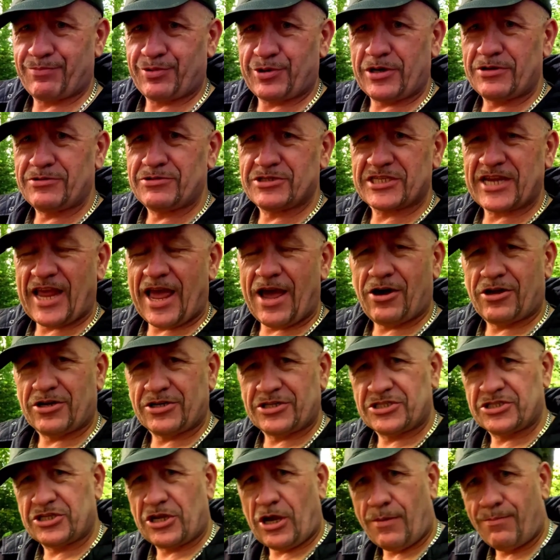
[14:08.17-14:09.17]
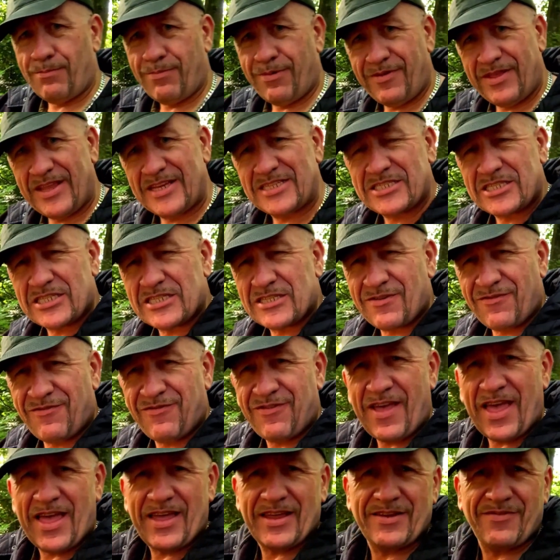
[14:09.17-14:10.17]
Brew set on top. This is a
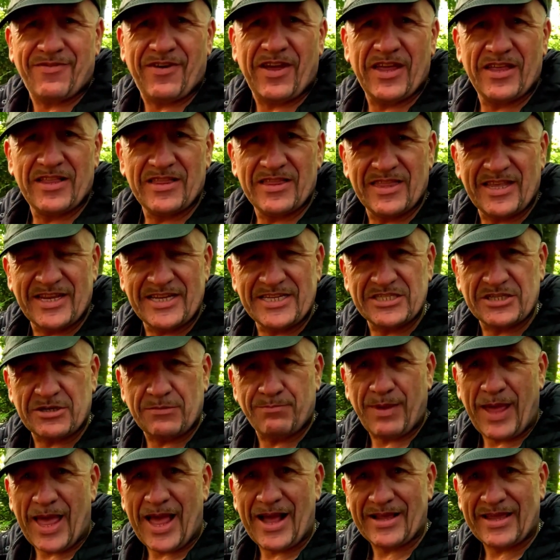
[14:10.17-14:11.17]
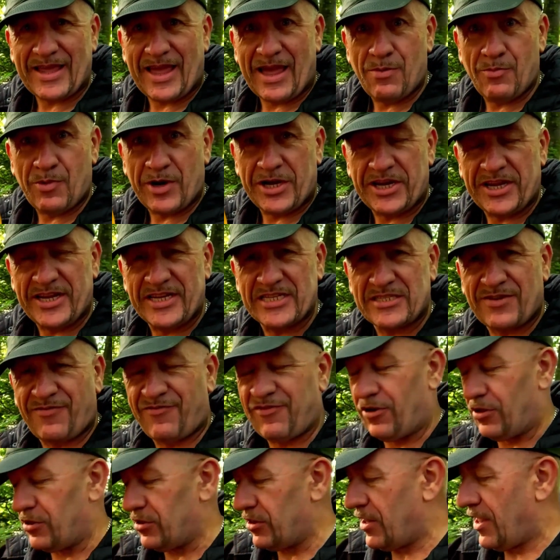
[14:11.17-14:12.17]
5-litre bag, and when it is
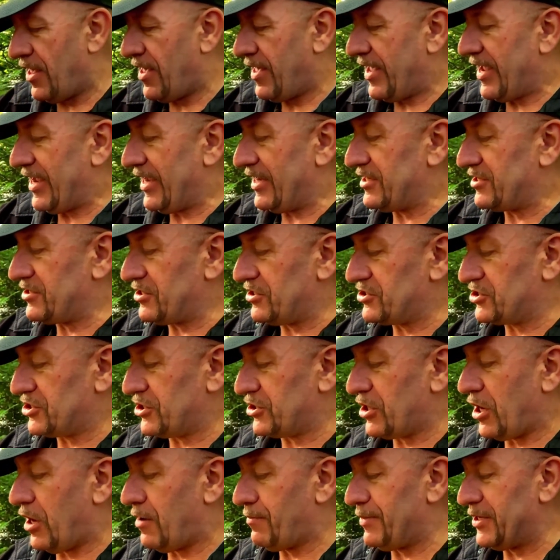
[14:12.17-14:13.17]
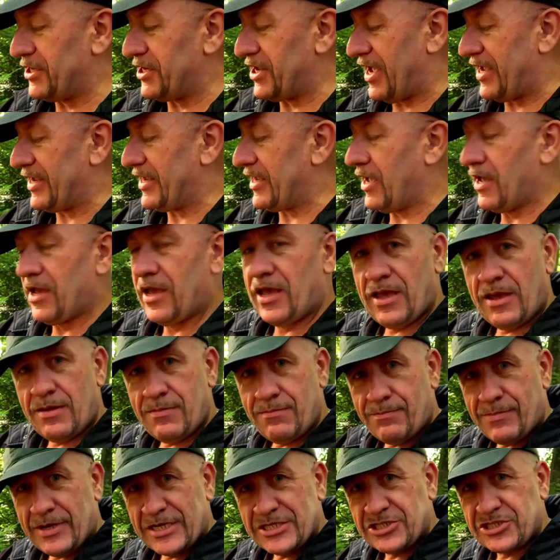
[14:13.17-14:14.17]
full it does accommodate
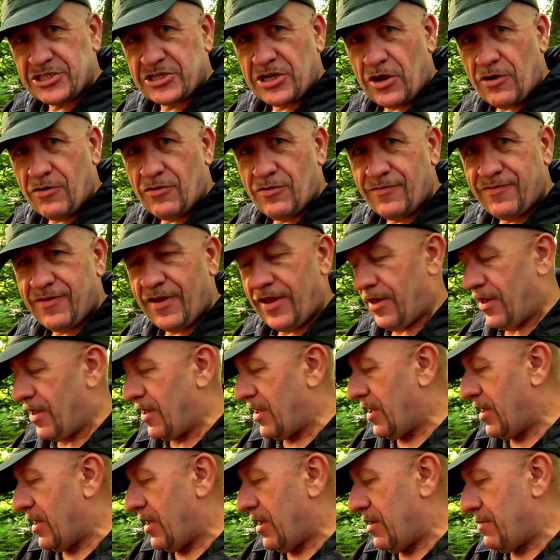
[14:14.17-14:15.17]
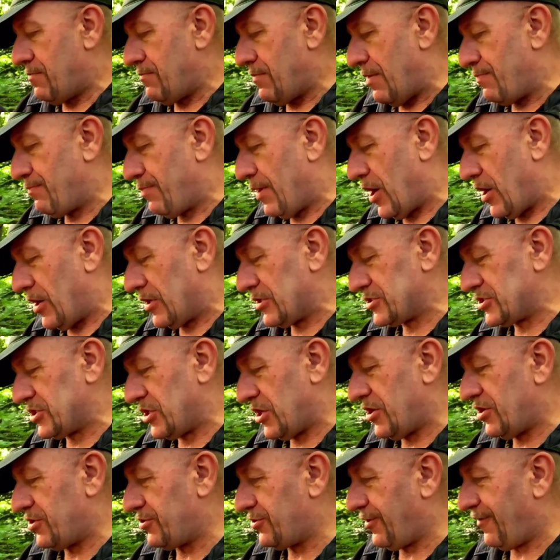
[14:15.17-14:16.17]
my stove, my pot,
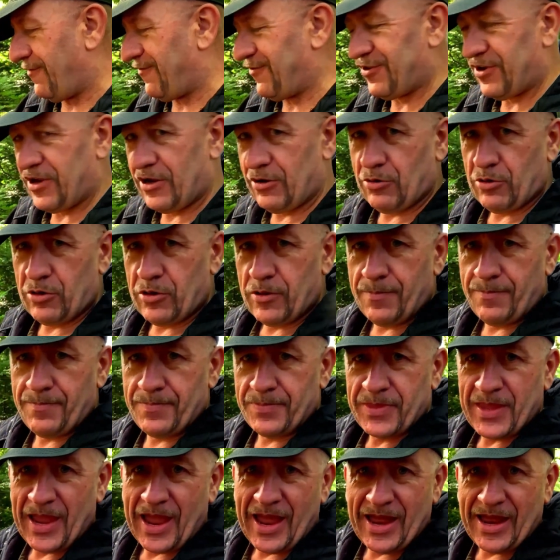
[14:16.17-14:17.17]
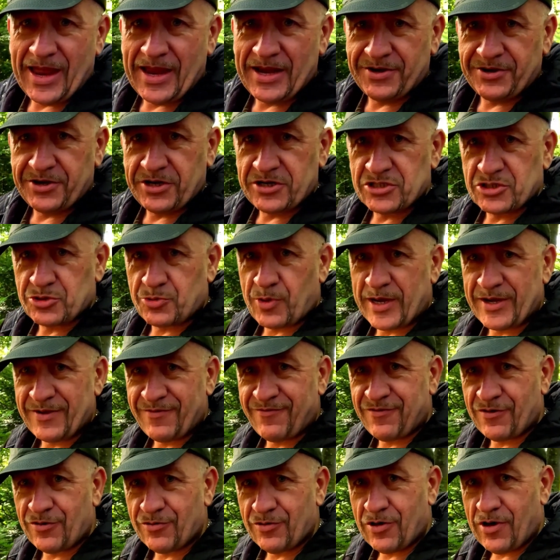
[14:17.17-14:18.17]
the fuel, and
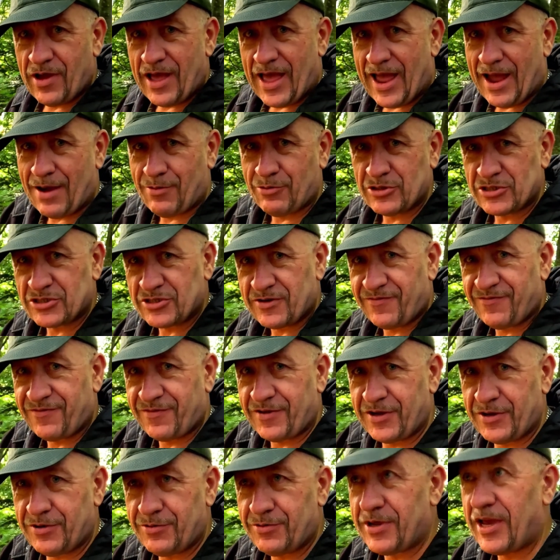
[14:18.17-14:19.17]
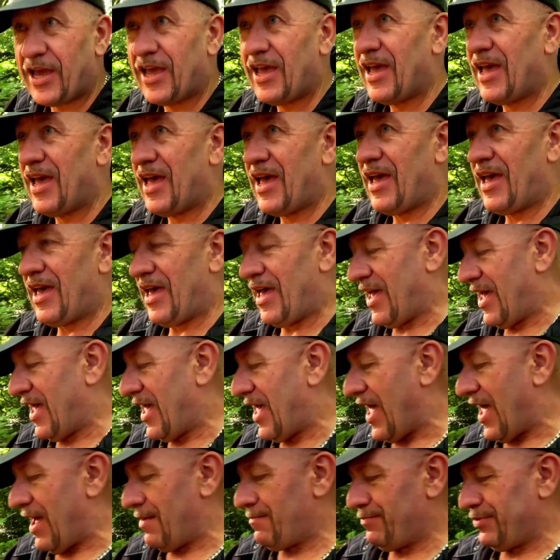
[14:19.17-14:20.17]
24 hours of food.
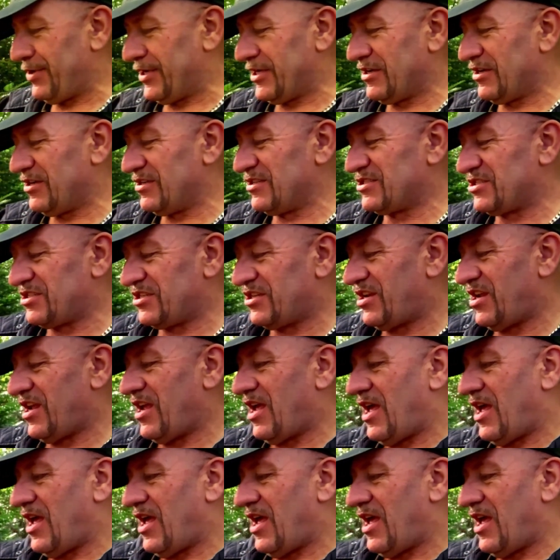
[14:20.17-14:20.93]
And because